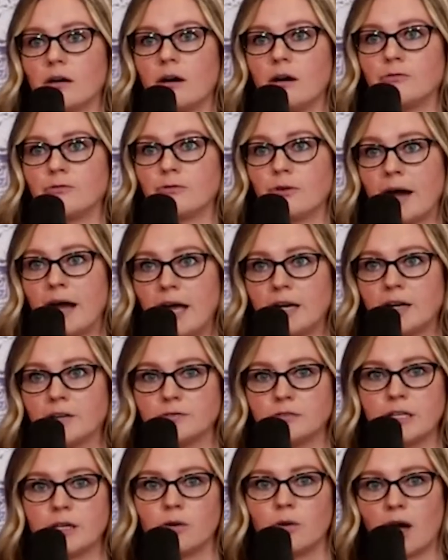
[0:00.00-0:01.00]
afraid of
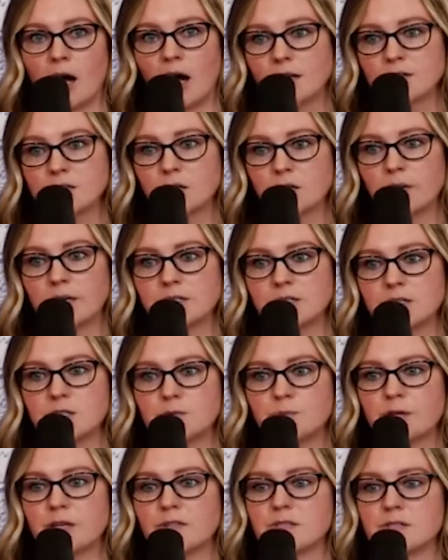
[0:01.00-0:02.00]
legal consequences
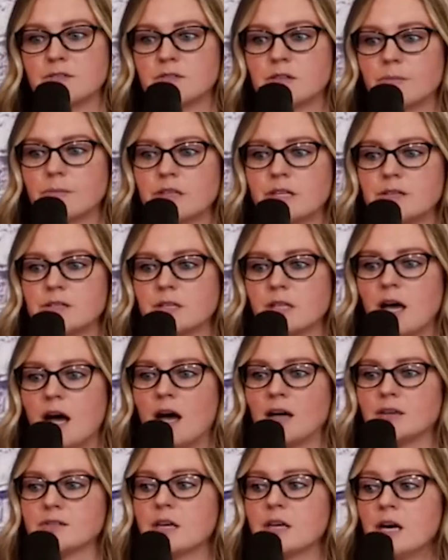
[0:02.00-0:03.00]
because of some of these
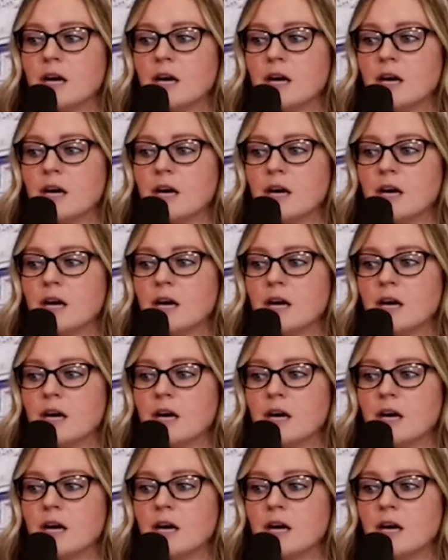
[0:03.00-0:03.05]
laws.